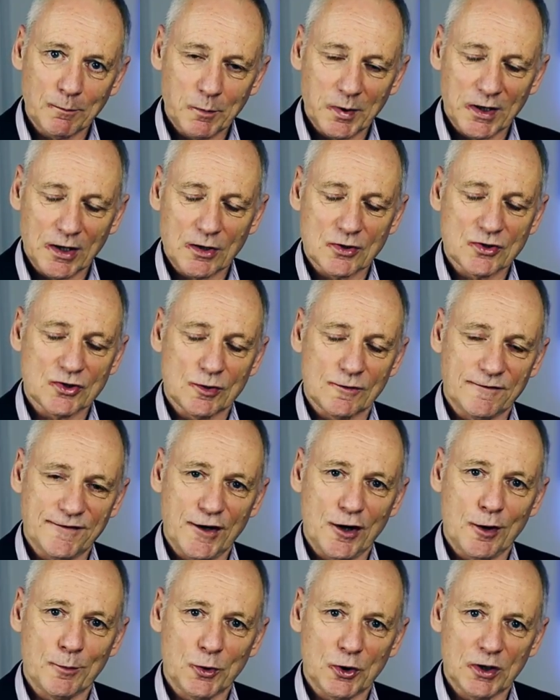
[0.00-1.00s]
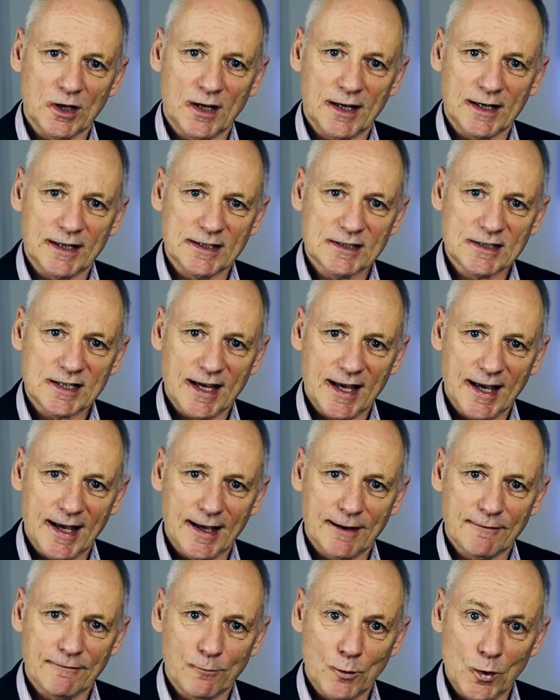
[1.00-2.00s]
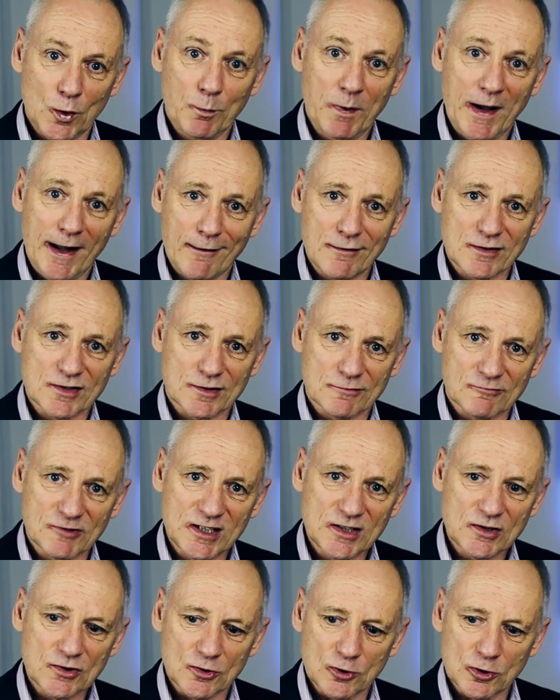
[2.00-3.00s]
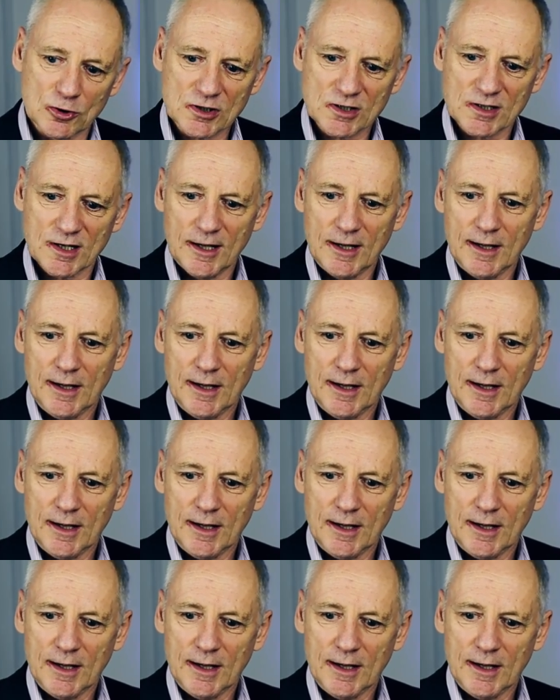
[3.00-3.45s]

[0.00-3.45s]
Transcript: because you're far more likely to have willpower as a resource